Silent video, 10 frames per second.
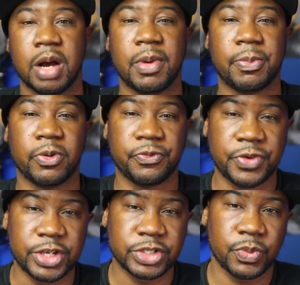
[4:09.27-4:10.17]
of my
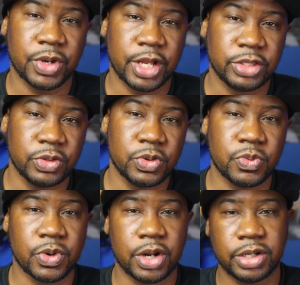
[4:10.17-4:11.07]
profession, what I do,
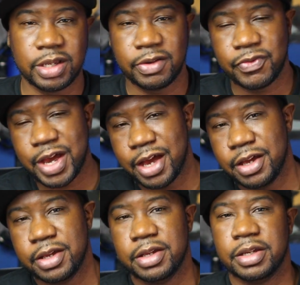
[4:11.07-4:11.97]
where I live
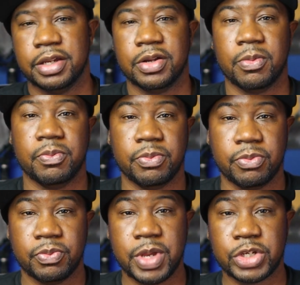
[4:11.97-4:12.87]
at,
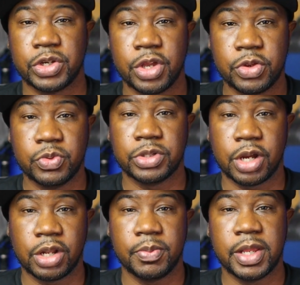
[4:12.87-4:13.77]
make sure you use a
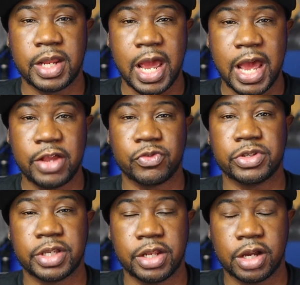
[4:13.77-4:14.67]
Colombian
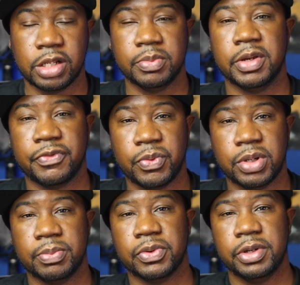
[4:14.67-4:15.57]
address and a Colombian
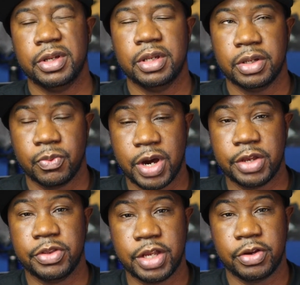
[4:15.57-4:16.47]
phone number while
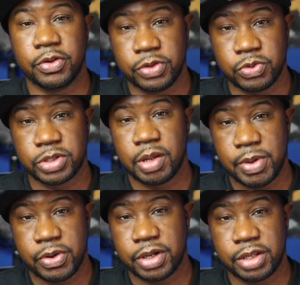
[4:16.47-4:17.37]
you're there. Don't use an
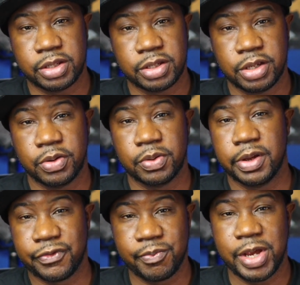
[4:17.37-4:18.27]
American,
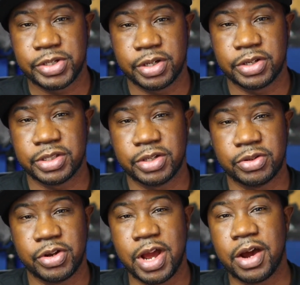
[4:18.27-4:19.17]
information, because
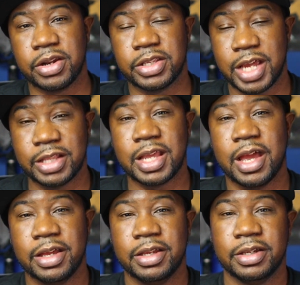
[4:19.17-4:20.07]
they're not going to take
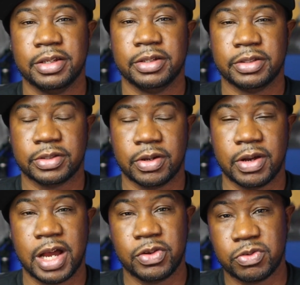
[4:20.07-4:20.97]
that. So
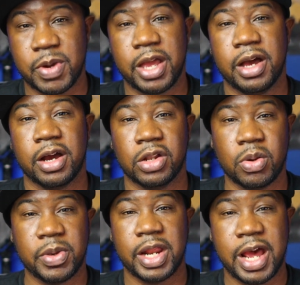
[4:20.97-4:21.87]
I use my
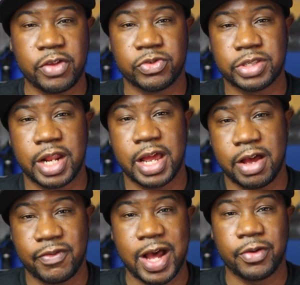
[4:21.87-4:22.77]
Colombian address that I
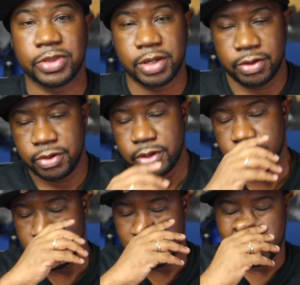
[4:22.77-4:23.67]
have out there.
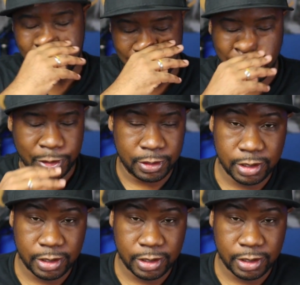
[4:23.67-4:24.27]
So